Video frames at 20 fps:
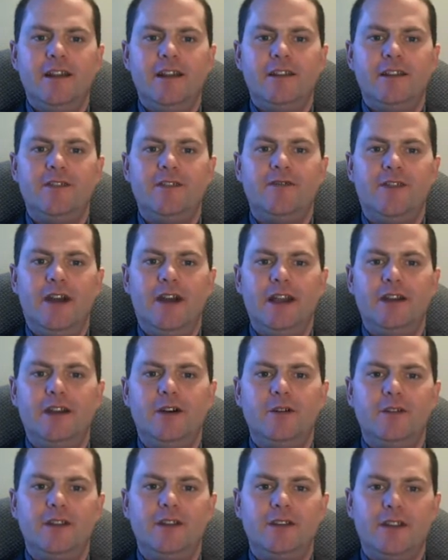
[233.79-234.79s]
they find
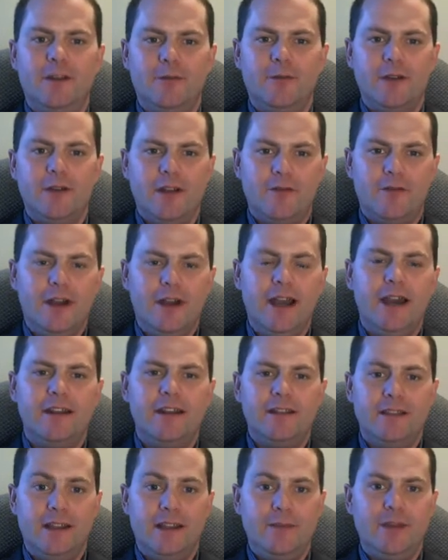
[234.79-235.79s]
out that they were never added
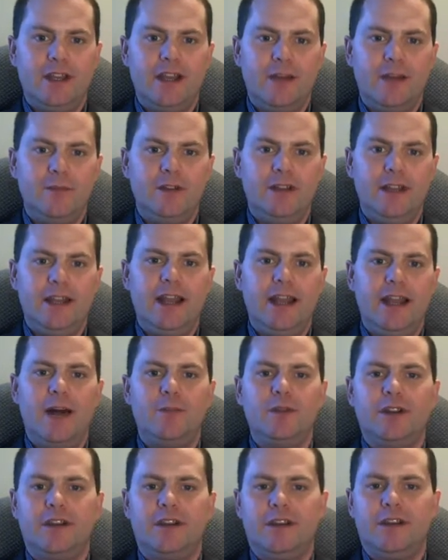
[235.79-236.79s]
and they become a late
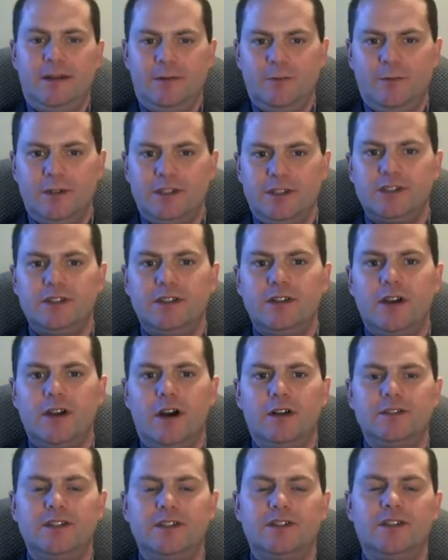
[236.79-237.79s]
applicant, which
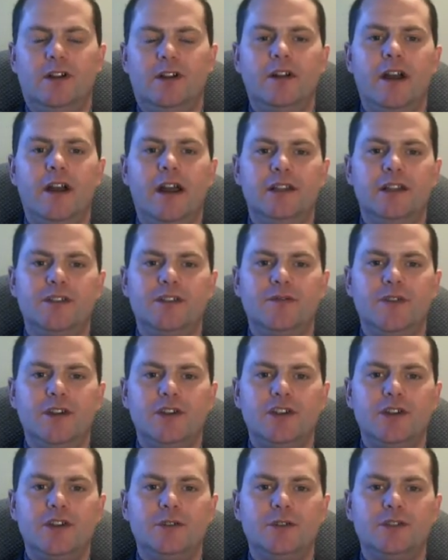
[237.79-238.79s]
causes all kinds of
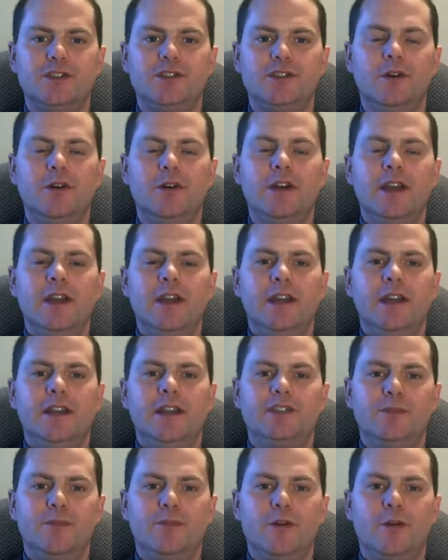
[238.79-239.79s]
issues. So it's
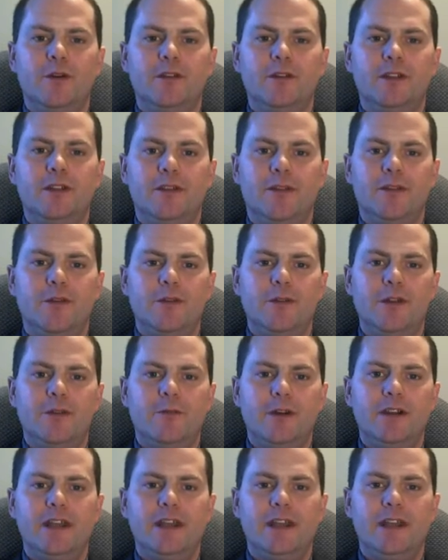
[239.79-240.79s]
important that
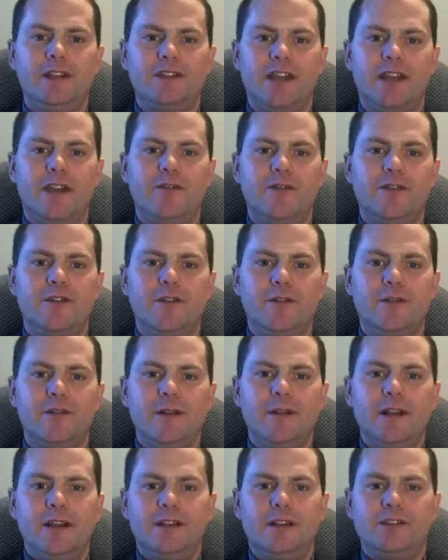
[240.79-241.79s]
31 days after
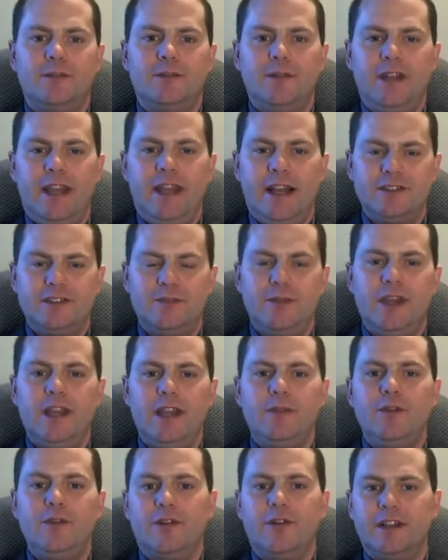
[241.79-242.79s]
somebody has a
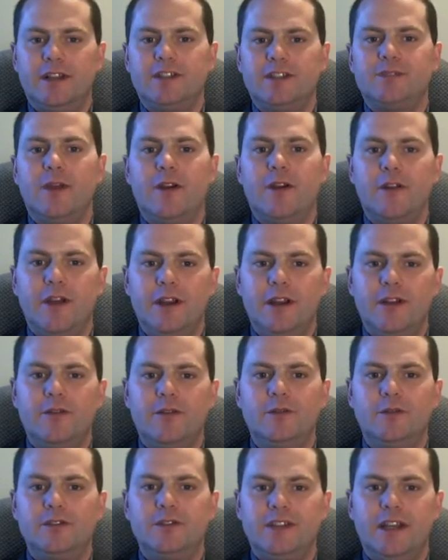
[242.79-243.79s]
baby or gets married or
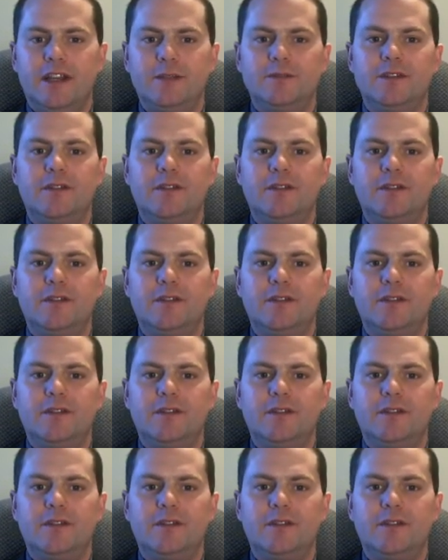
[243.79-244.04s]
those types of